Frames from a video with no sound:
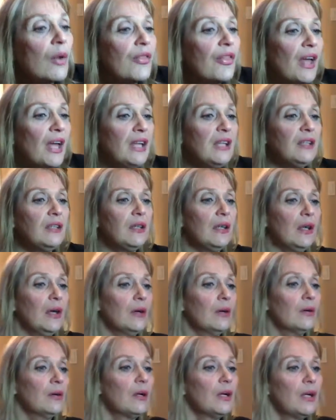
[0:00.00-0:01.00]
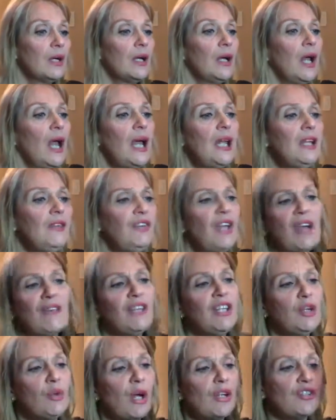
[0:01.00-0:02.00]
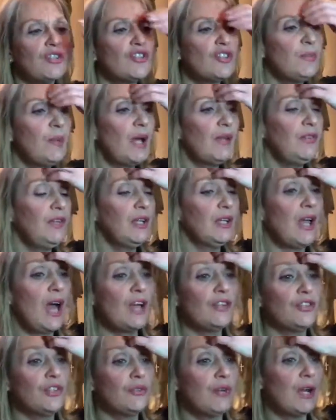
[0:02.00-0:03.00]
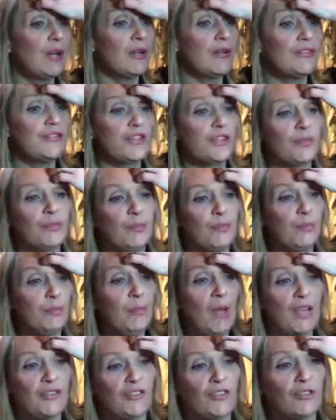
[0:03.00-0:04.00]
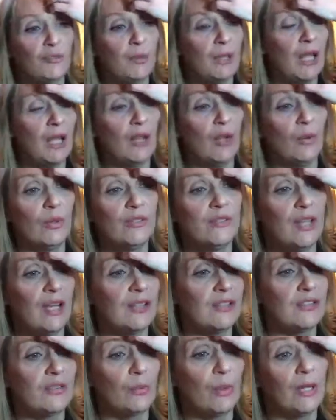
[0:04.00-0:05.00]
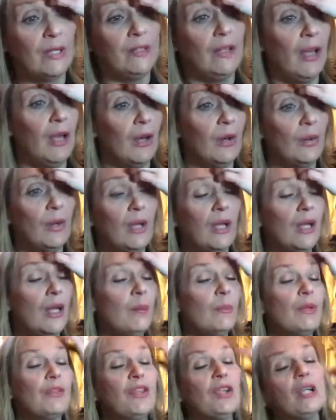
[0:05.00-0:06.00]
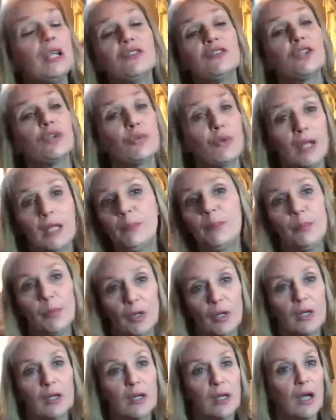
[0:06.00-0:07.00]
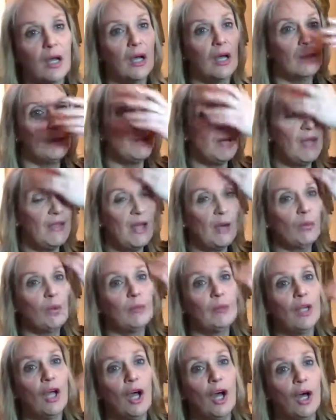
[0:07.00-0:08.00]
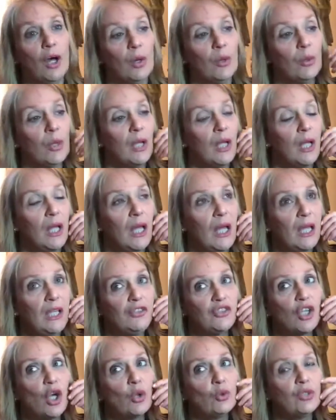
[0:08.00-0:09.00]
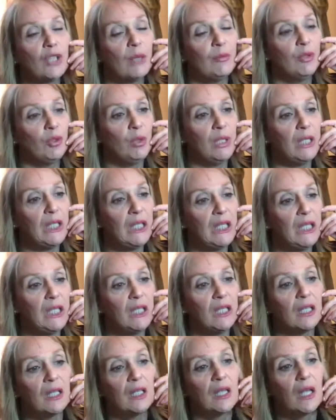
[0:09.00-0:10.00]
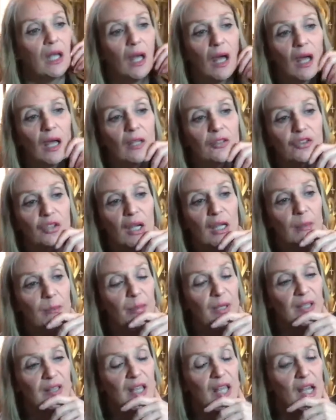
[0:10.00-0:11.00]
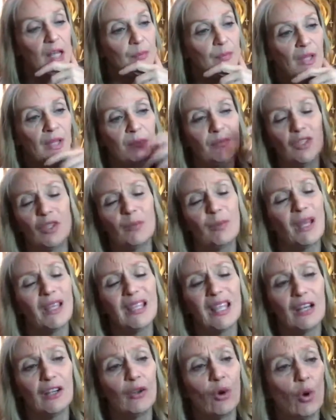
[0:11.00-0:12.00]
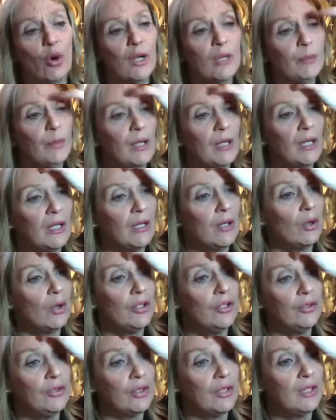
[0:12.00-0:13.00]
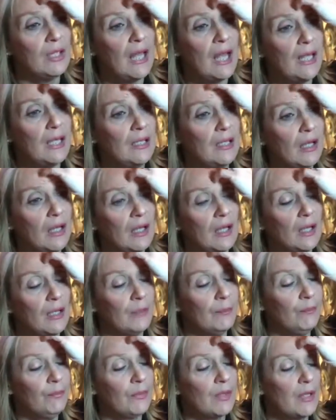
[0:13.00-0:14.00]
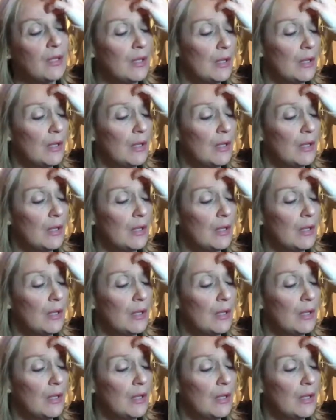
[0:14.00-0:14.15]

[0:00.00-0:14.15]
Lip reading: thank you. And if you have any questions about the Akashic Records, just message me. I'll always answer what I know. But there is a great book by that woman Howe, Howe. Try and pick that up. You can probably get it on Audible, or you could get it on